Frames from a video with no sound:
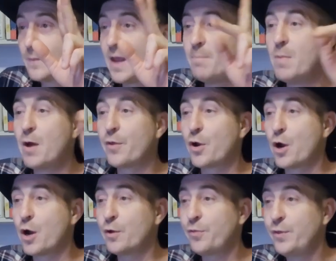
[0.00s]
And Mother
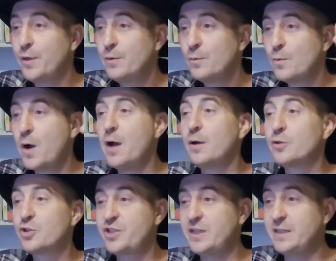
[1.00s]
Earth, well,
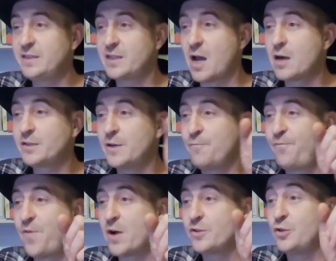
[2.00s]
she sucked and
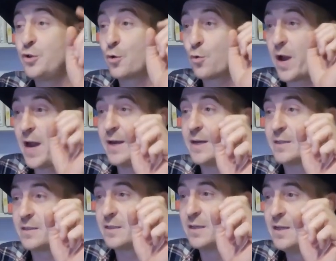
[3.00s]
fucked
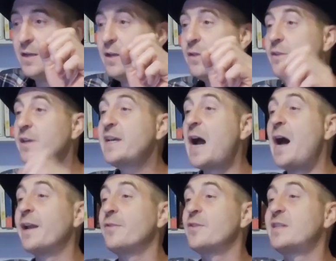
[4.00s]
Uranus, the
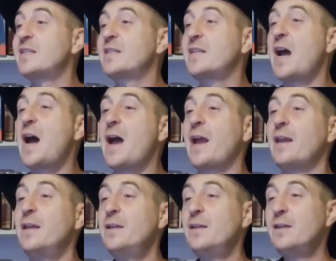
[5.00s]
god of the sky.
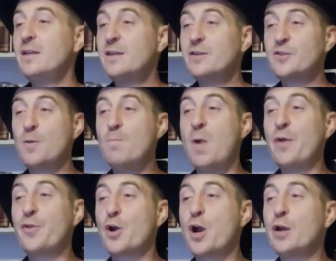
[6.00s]
So
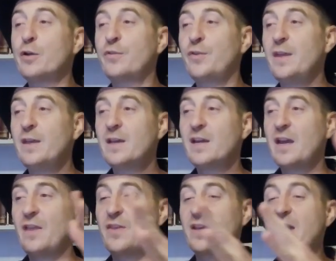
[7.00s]
Mother Earth
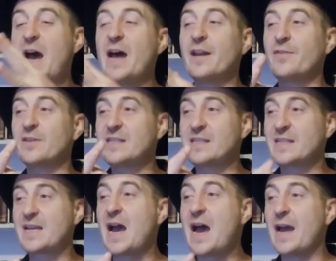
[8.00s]
and the god of the
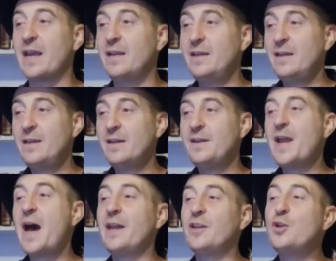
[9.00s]
sky.
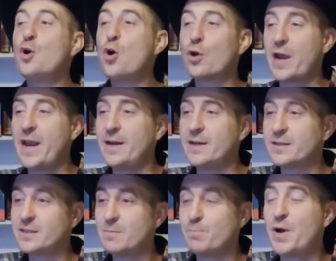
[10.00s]
Not
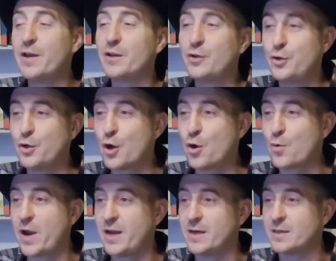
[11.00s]
Uranus, but
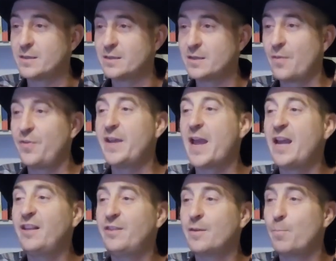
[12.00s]
Uranus, the
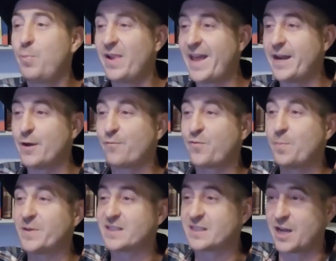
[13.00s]
8th planet from
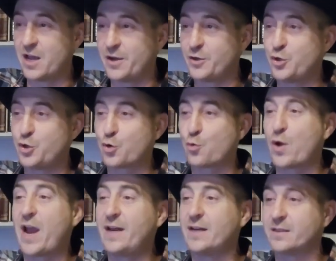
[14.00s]
the sun,
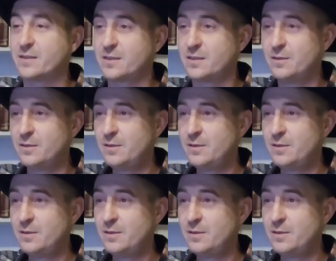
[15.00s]
Uranus.